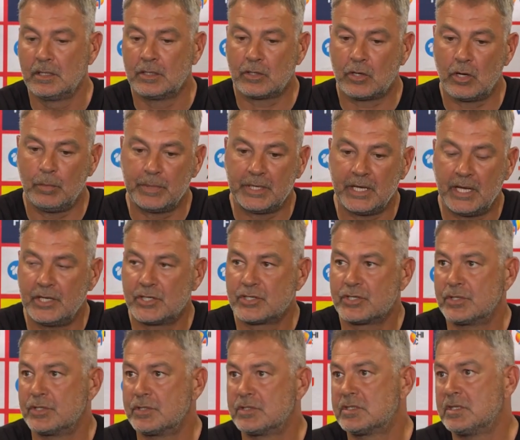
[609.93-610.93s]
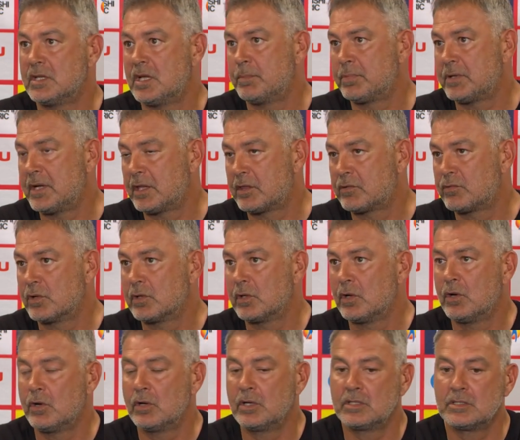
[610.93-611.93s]
the combinations, you know, playing through
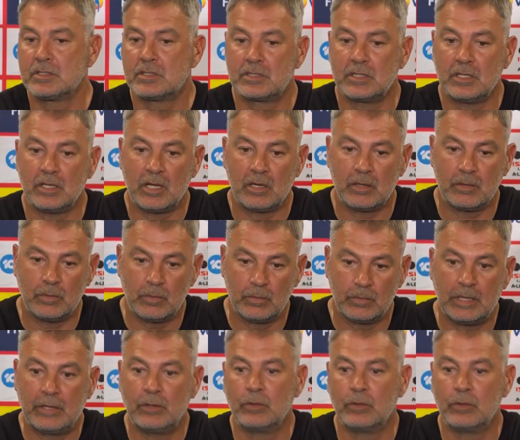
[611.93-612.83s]
lines, you know,